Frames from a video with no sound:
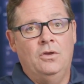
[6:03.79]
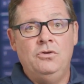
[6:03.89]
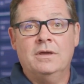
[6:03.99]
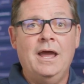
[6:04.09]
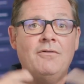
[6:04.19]

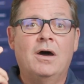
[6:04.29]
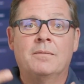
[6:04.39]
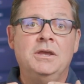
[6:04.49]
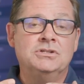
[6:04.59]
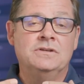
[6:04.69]
You could have
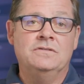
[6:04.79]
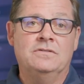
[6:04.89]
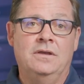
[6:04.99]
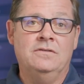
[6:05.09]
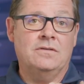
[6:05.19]

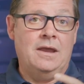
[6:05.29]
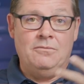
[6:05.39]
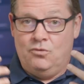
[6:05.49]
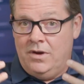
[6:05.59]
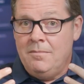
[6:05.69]
automations
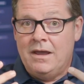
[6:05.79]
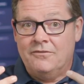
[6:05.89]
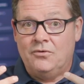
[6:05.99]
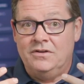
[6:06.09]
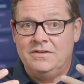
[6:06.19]
inside
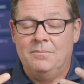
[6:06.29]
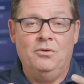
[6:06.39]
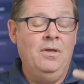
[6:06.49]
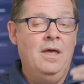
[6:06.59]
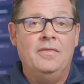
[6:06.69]
GreyMatter, for example,